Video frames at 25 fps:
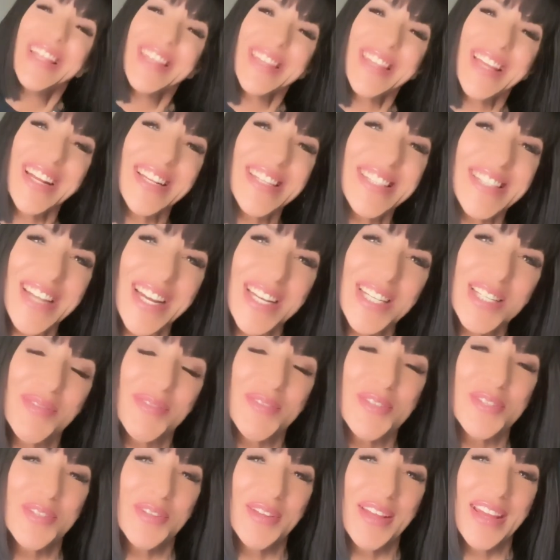Thanks guys
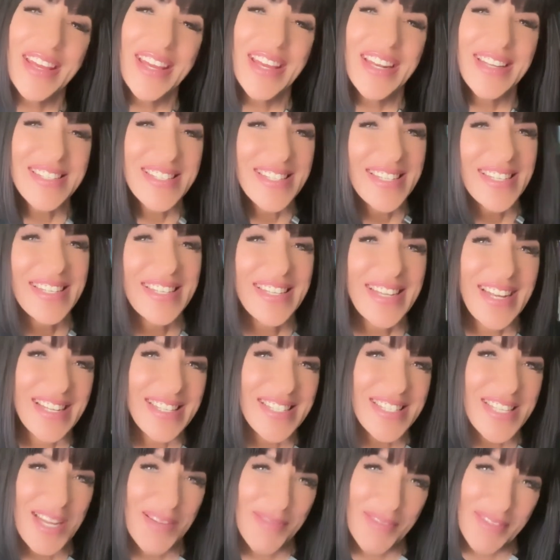for tuning in. I'll see you
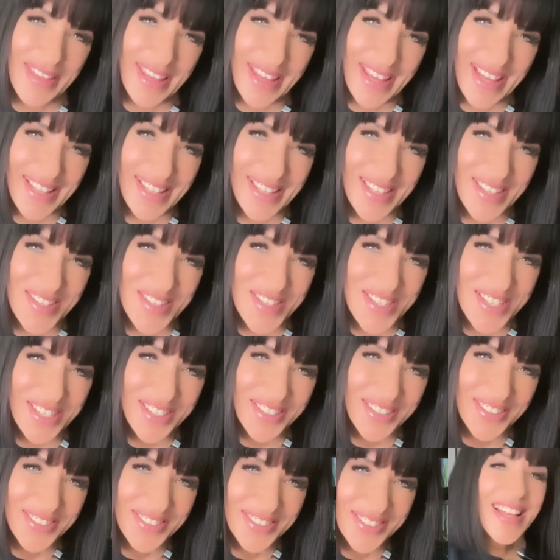next time on the Kelly Ray
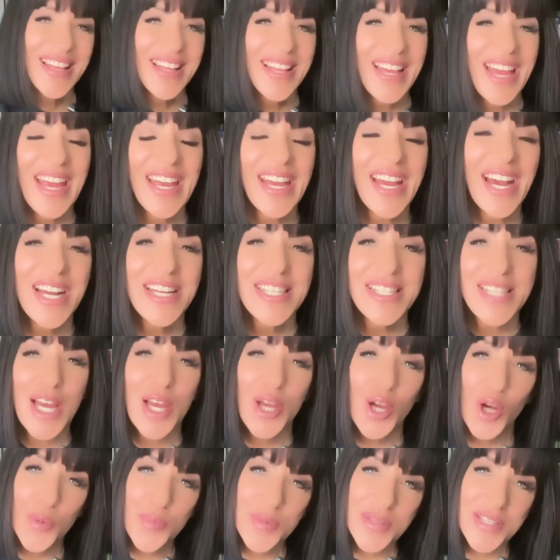Show. Hey guys, I
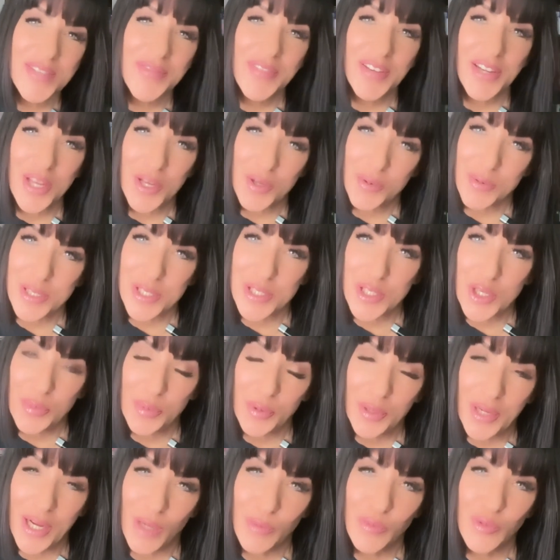hope this video was
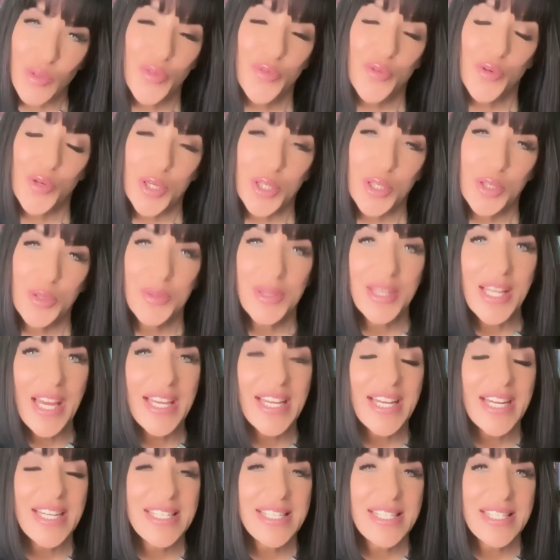super helpful for you.
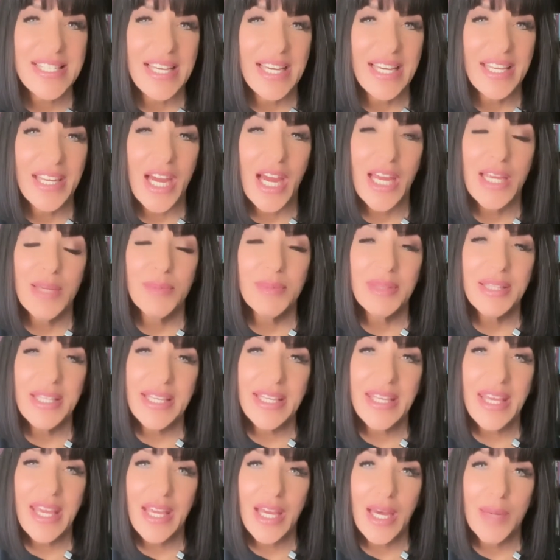Like I said, I am
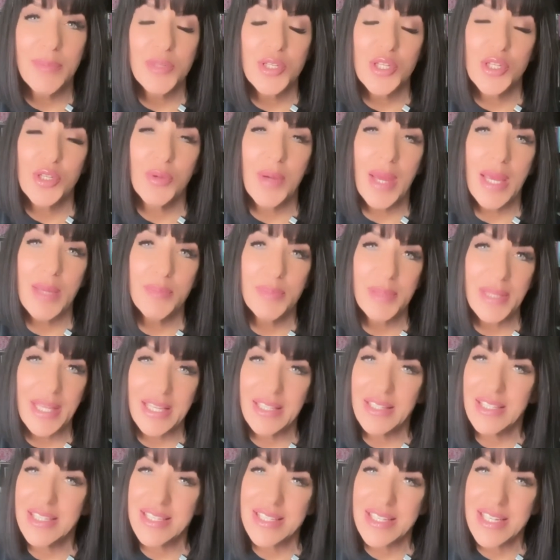linking up to a
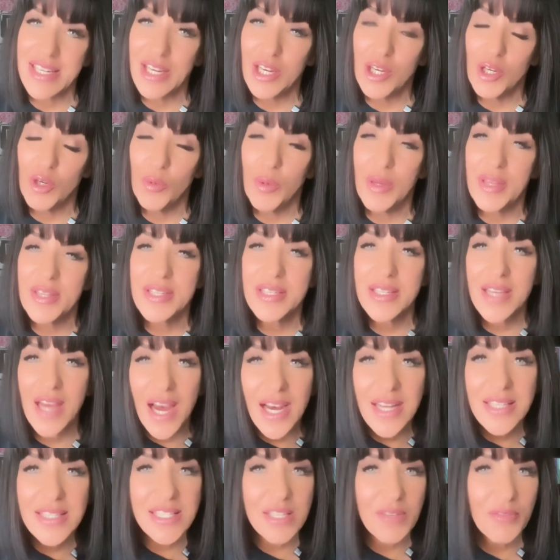playlist here with
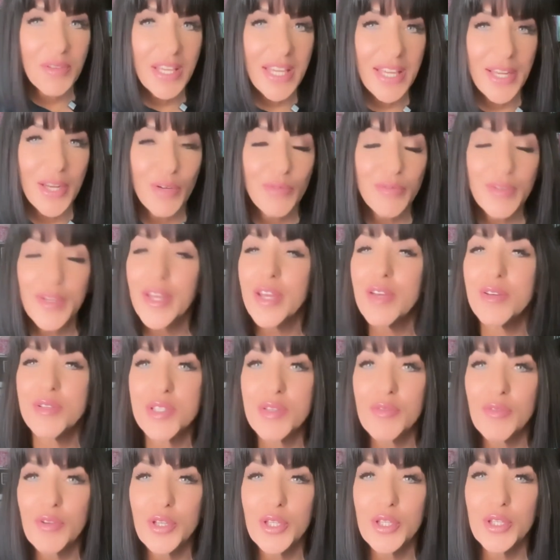tons of keto
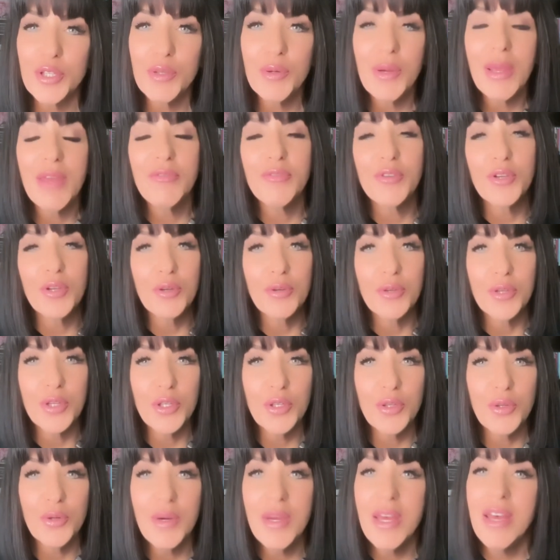videos for you. If you're
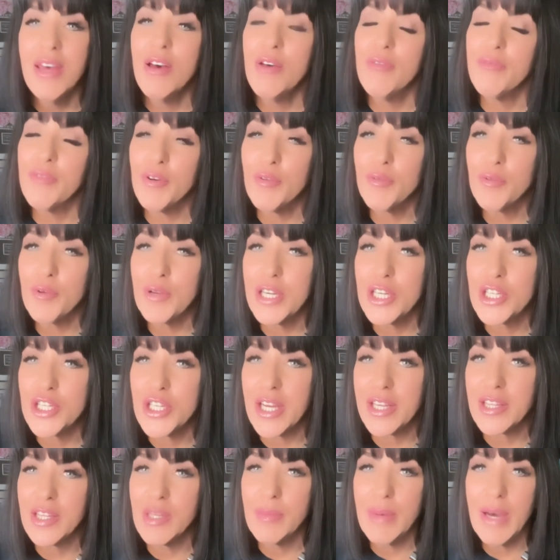new, feel free to
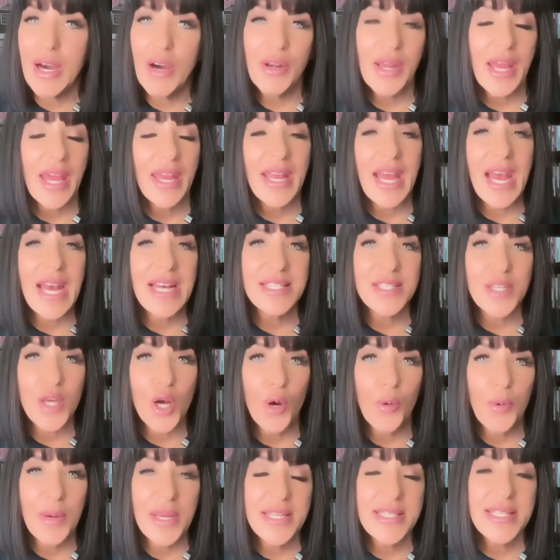check them out. And as
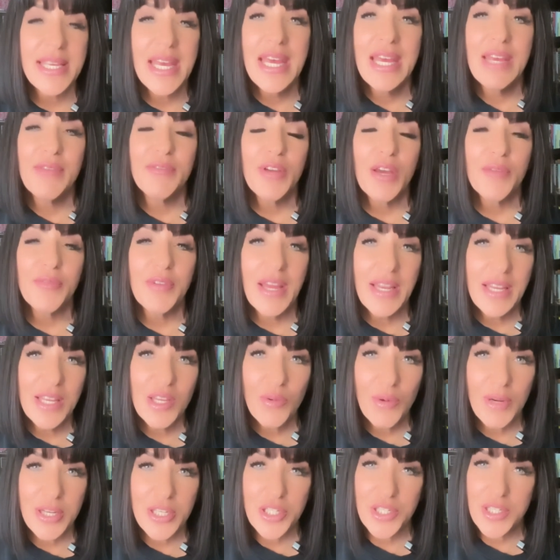always, if you have any
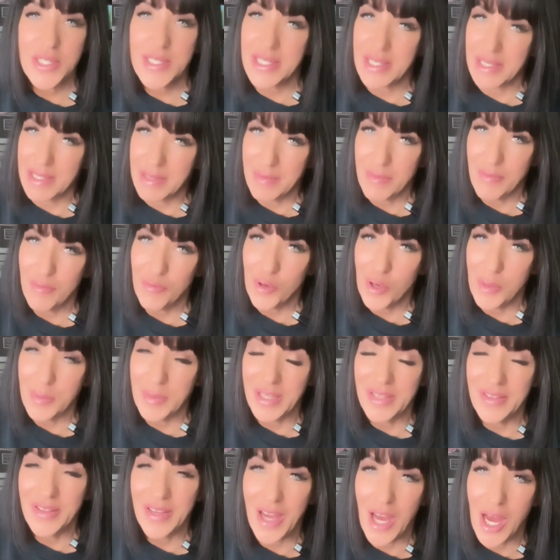questions, leave them for
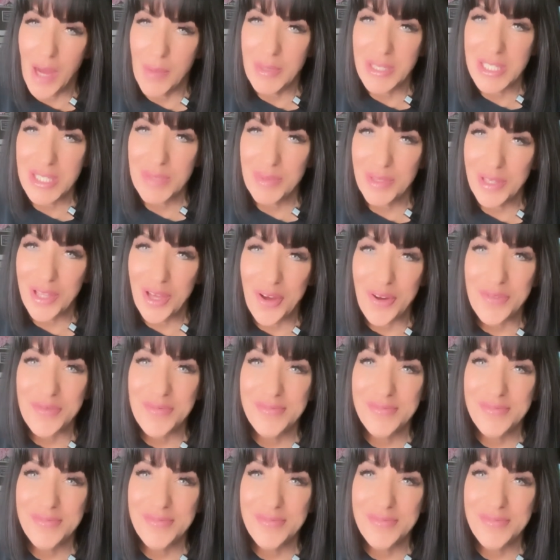me in the comments below.